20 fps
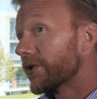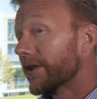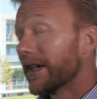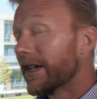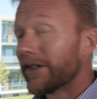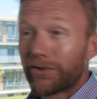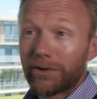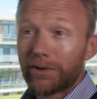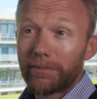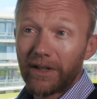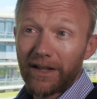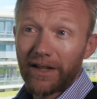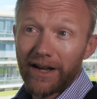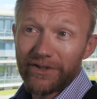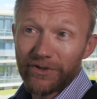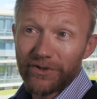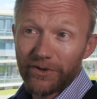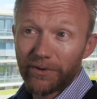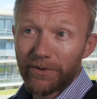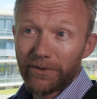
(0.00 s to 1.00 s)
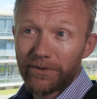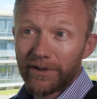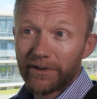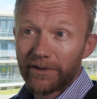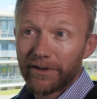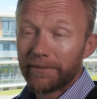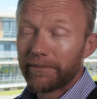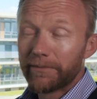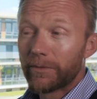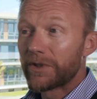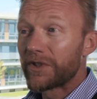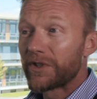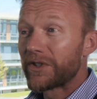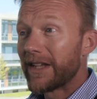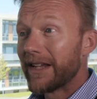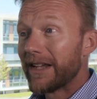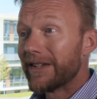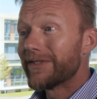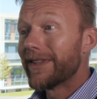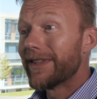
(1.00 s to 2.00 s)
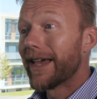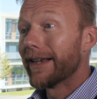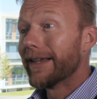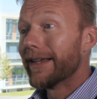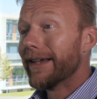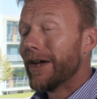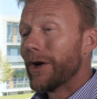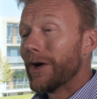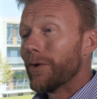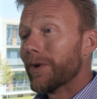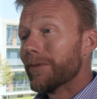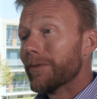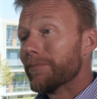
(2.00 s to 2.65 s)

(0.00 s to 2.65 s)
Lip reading: and criminological theory, which states that when